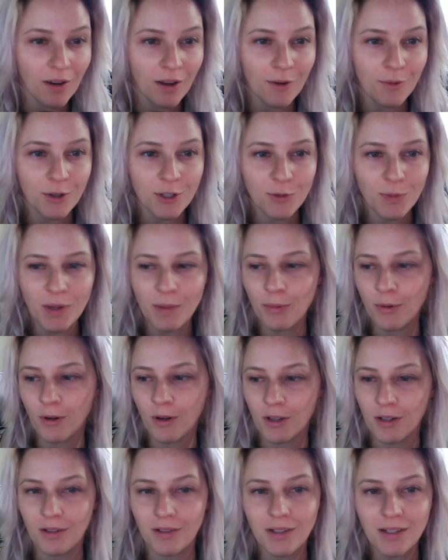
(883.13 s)
wish people
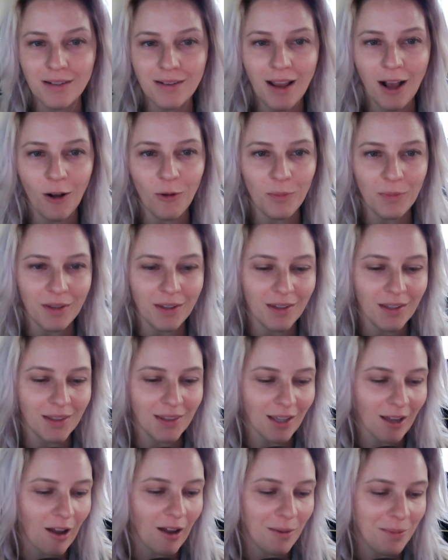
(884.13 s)
could help me in
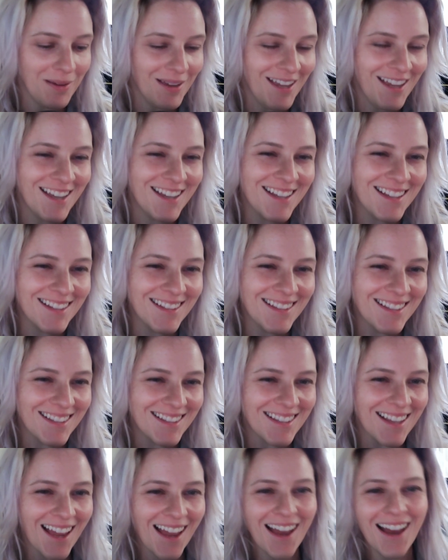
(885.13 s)
the
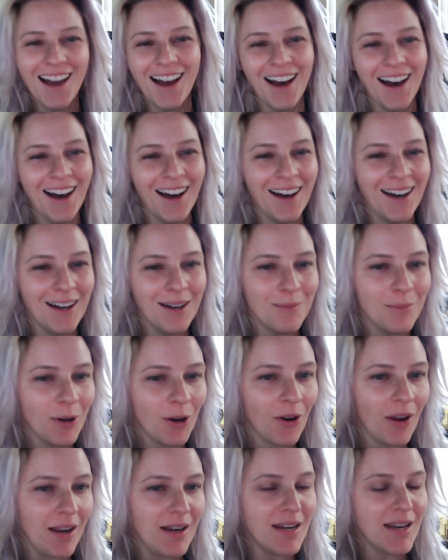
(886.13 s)
comments. But
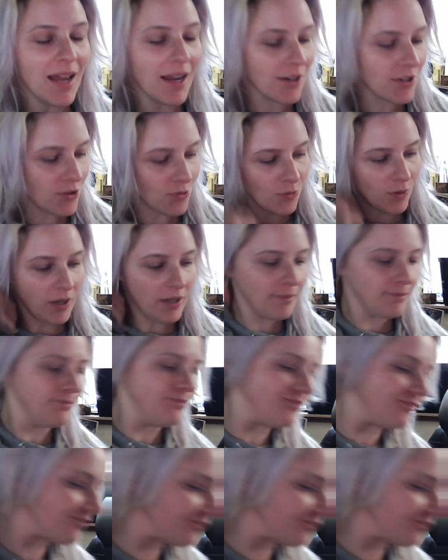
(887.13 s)
okay, next one.